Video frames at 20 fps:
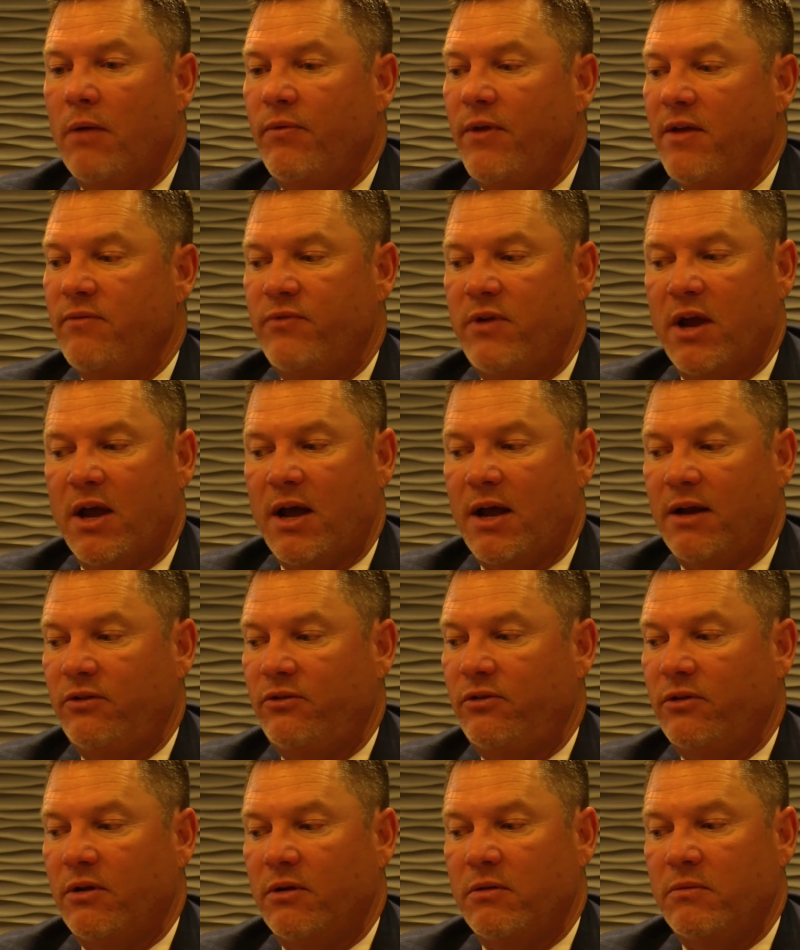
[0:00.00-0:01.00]
They've
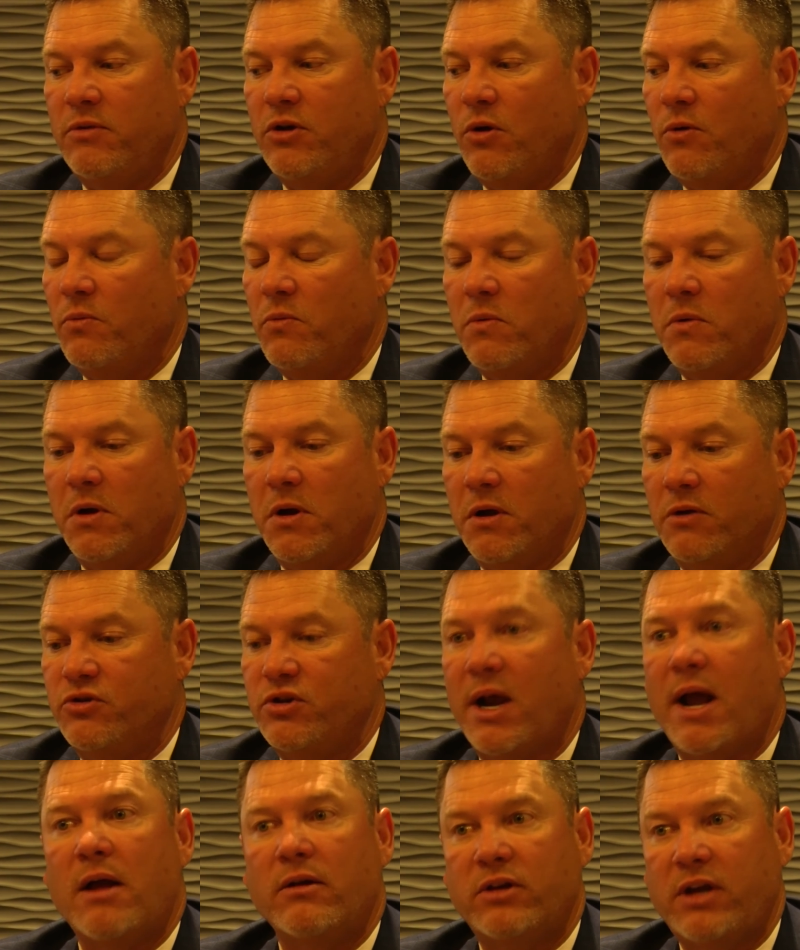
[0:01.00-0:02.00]
got
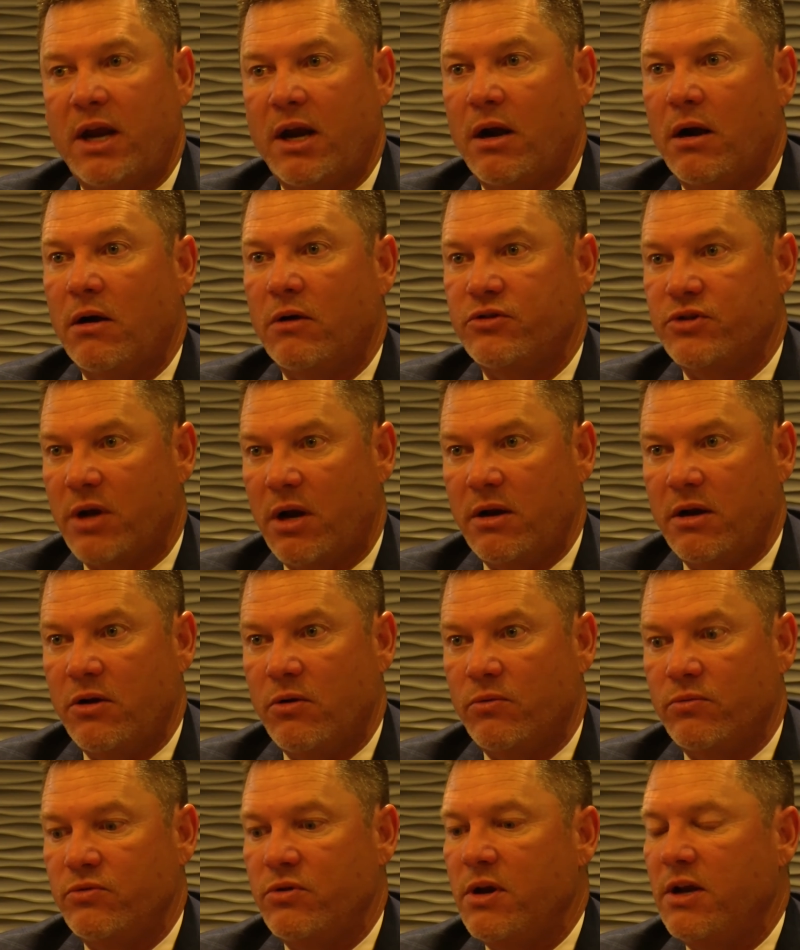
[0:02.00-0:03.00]
child care
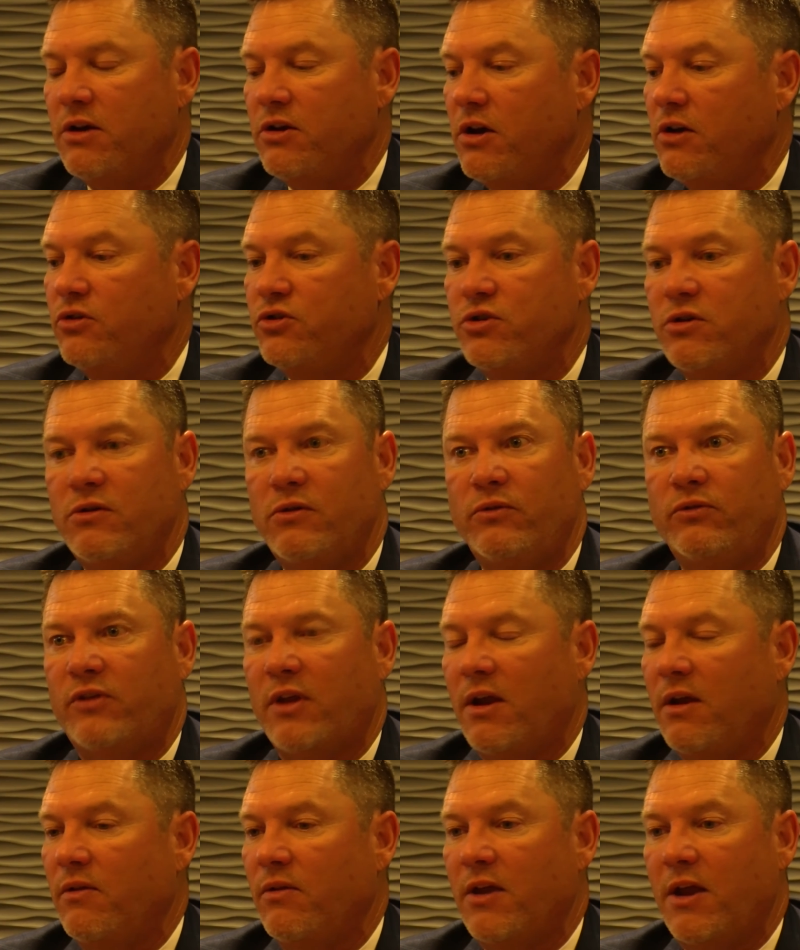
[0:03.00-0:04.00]
issues.
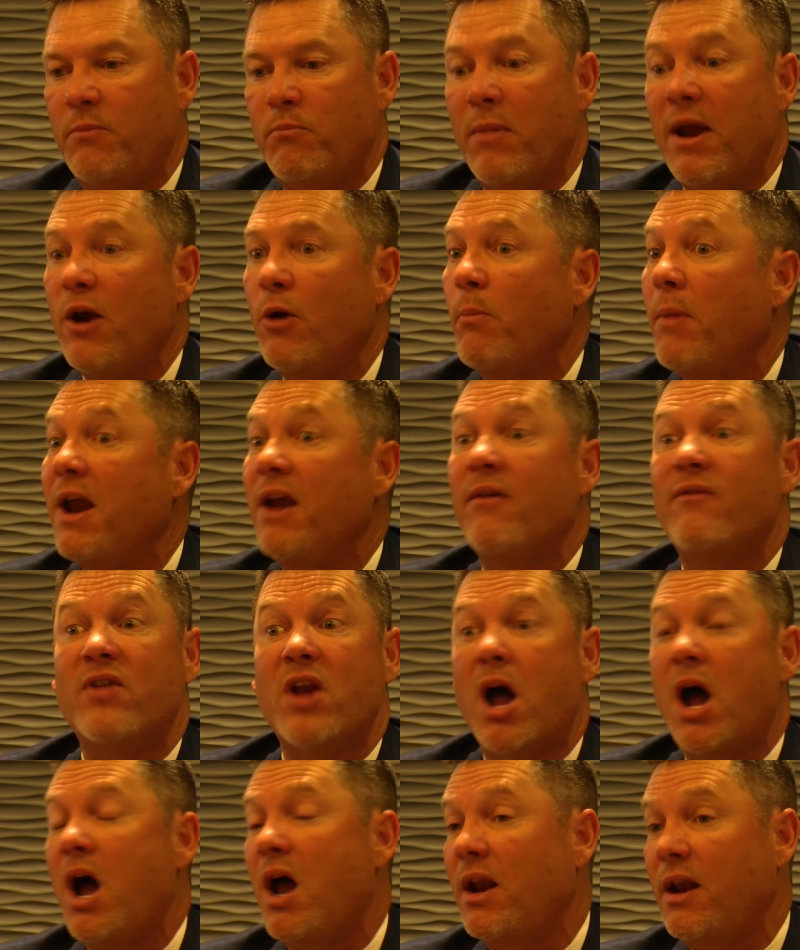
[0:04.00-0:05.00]
They may or may have
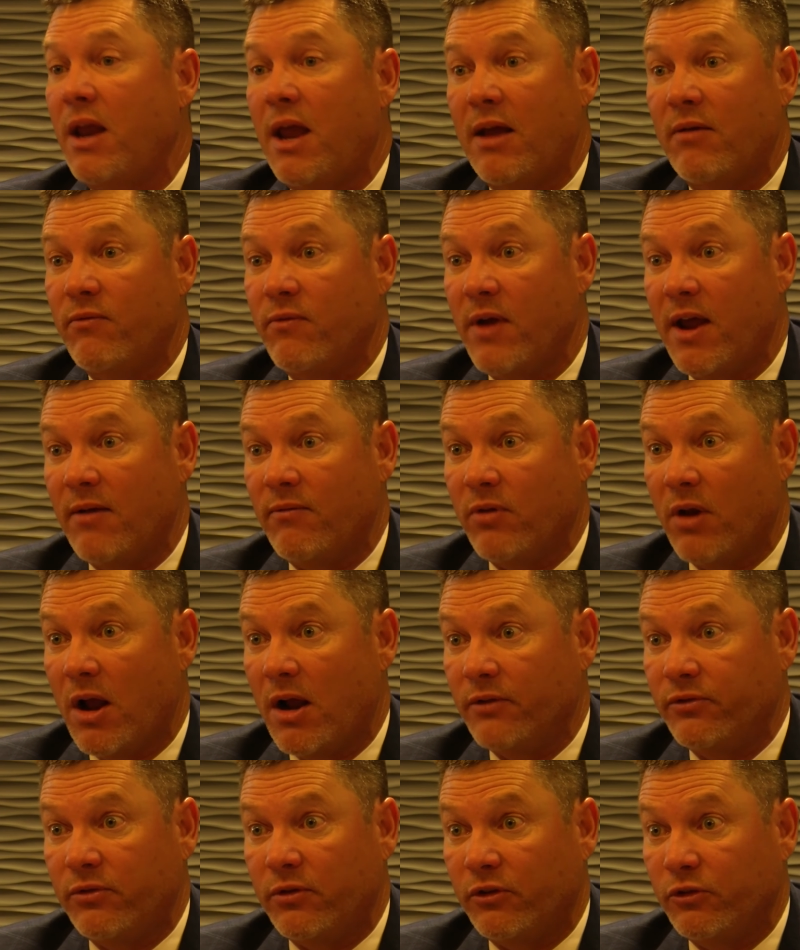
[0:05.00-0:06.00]
not have
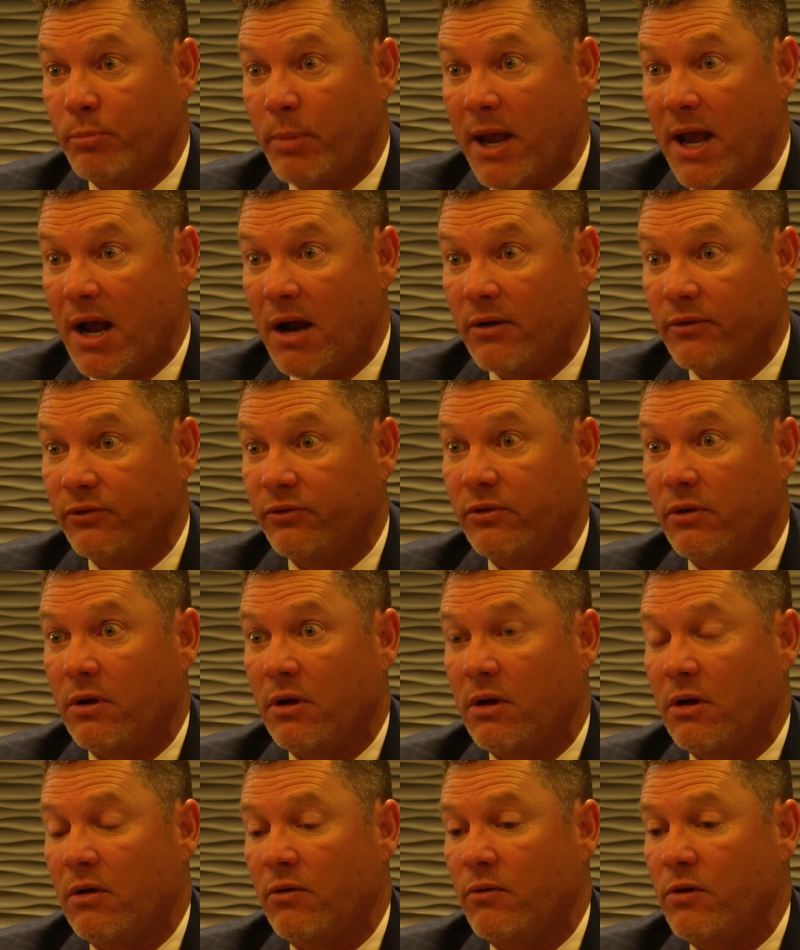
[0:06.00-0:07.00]
lost their spouse
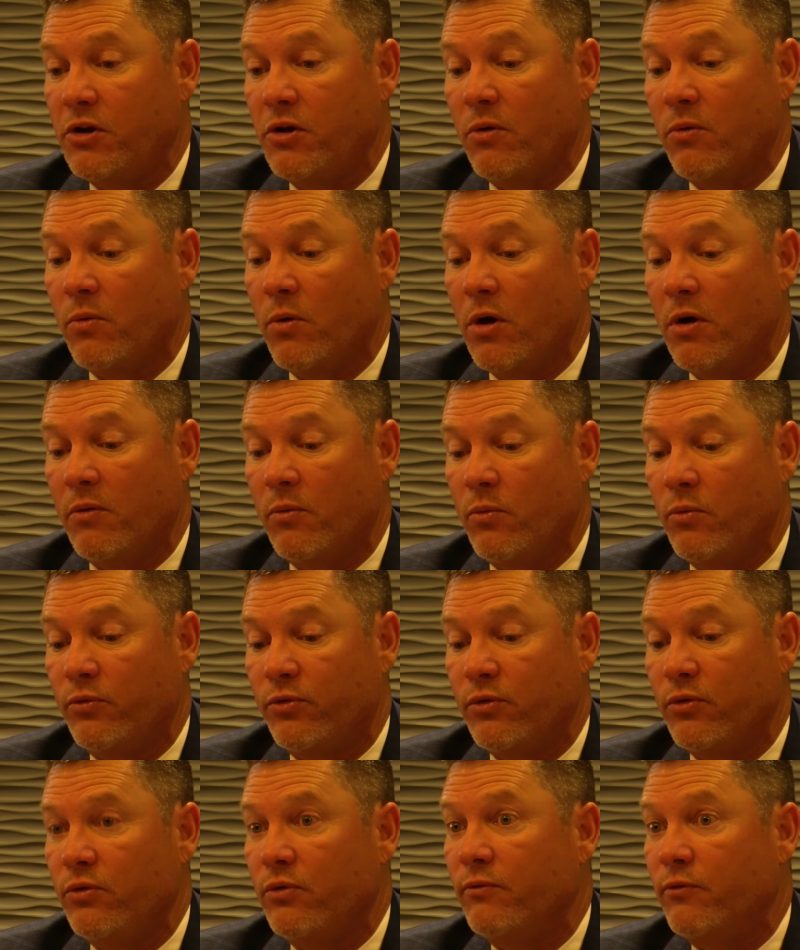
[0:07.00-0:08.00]

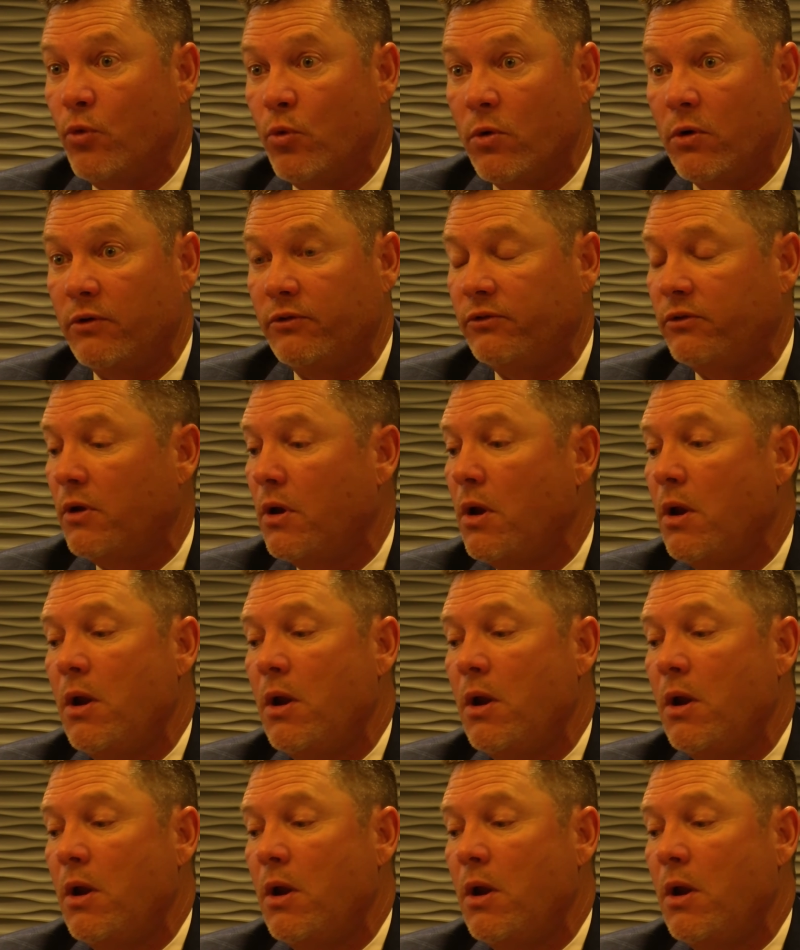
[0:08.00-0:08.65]
through divorce,